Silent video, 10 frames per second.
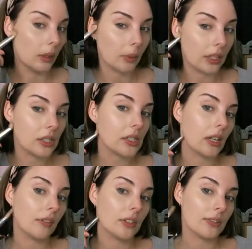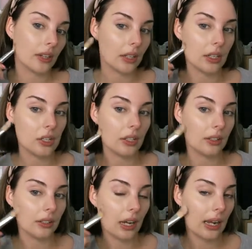But I just love this
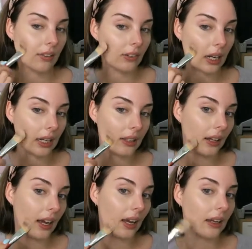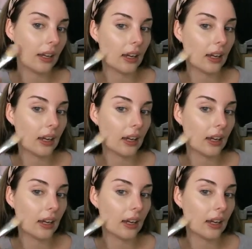foundation. I find that